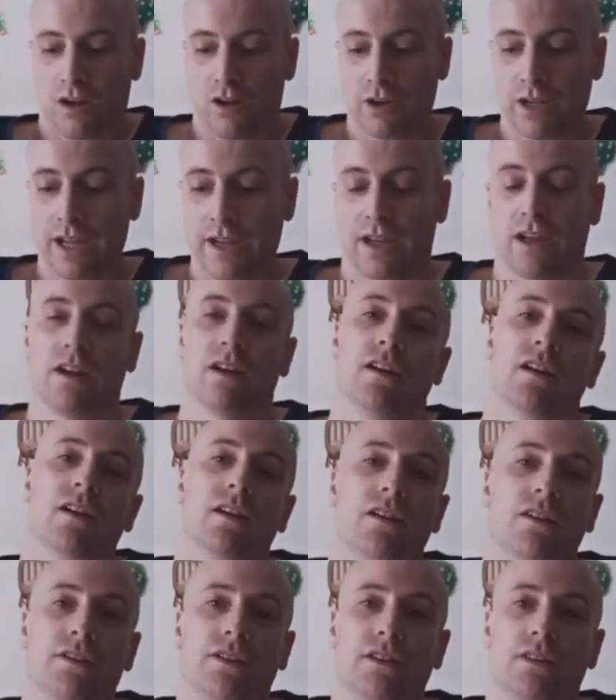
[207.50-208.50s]
Okay,
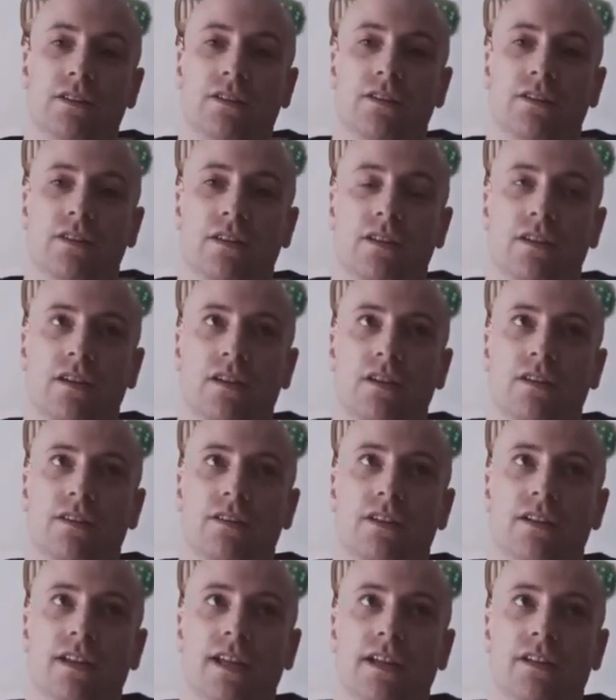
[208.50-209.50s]
and
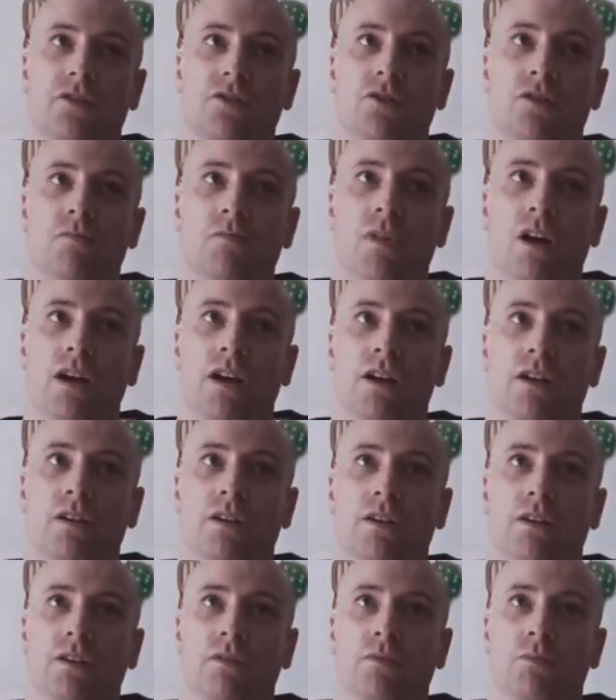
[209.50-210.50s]
the next room,
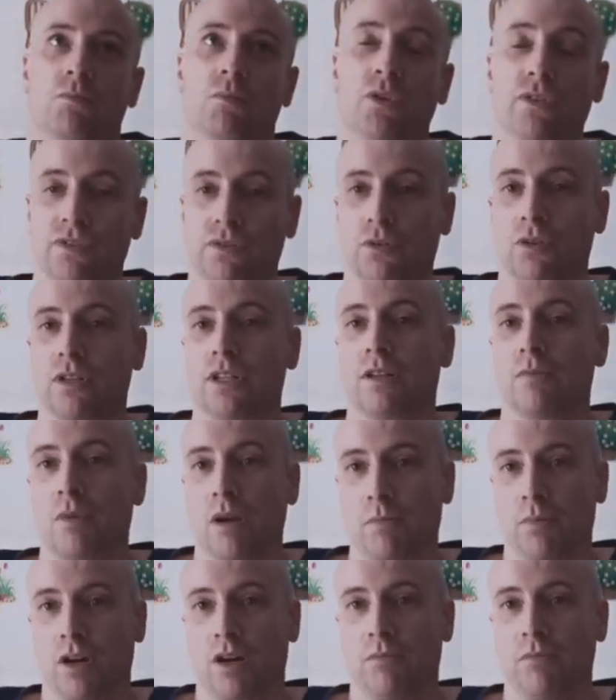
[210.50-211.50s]
I move forward in
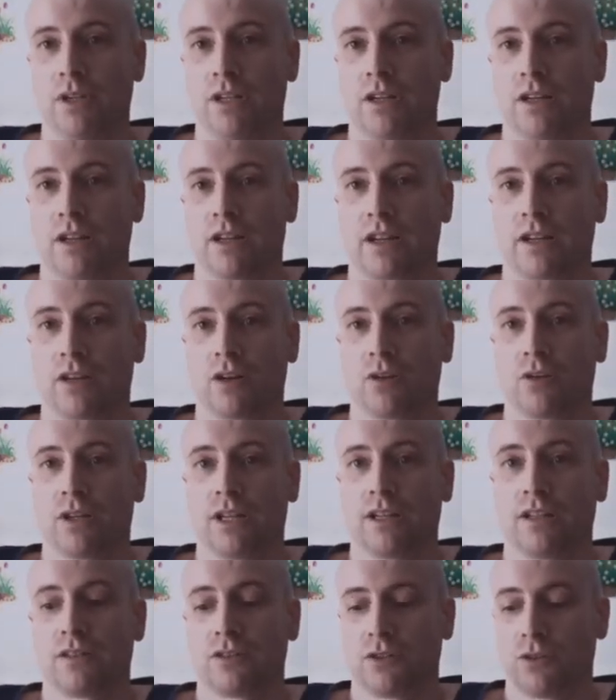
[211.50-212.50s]
my apartment and I go
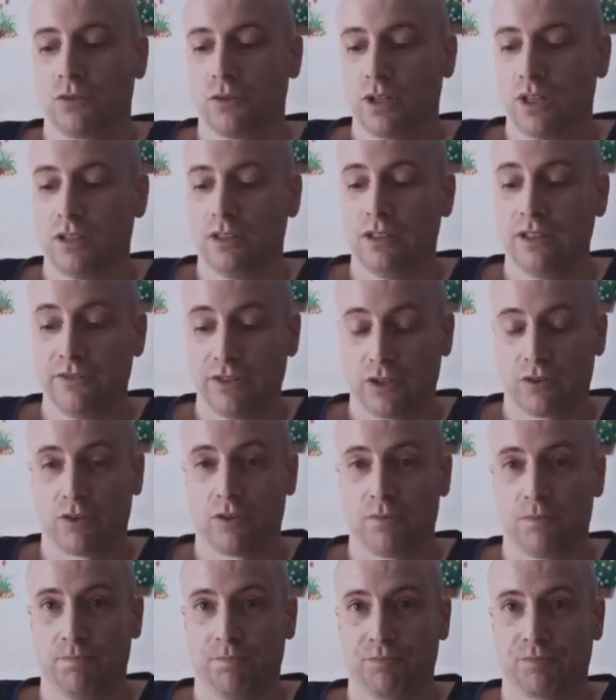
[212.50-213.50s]
into a living
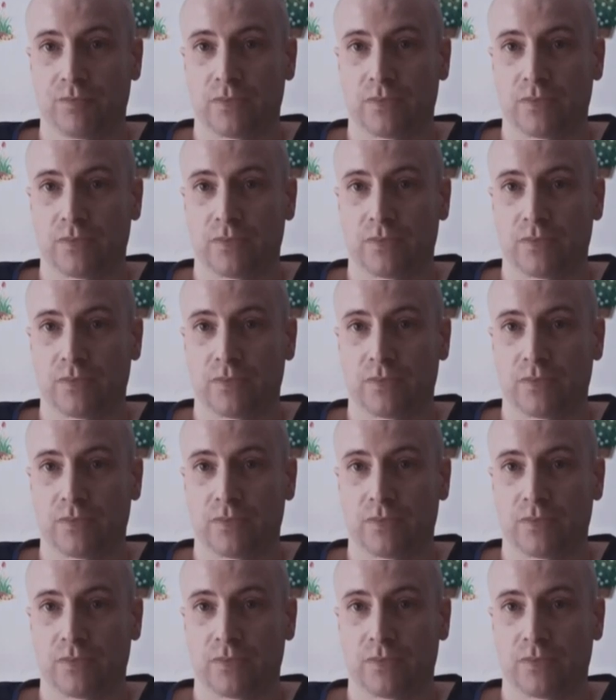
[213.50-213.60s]
room.